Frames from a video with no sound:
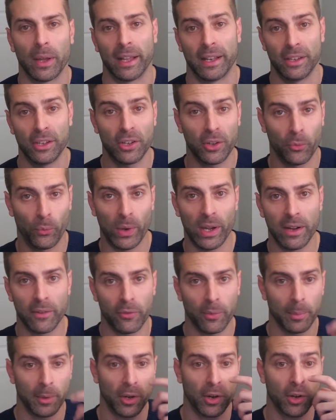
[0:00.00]
and you could read it
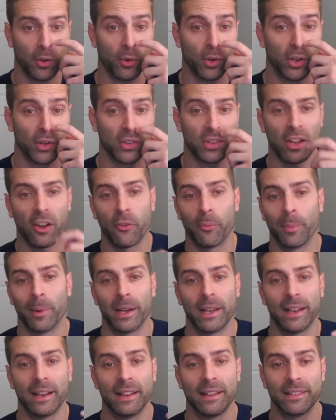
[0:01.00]
from the article yourself,
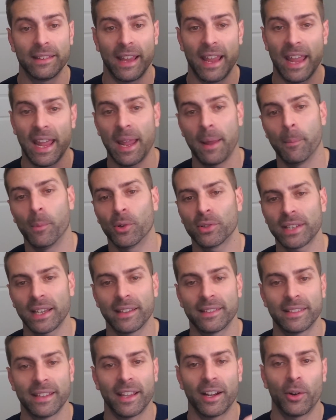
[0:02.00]
but it is a
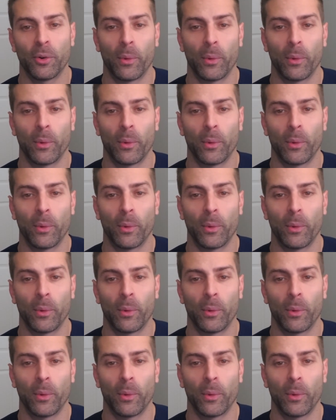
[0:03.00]
multi-center,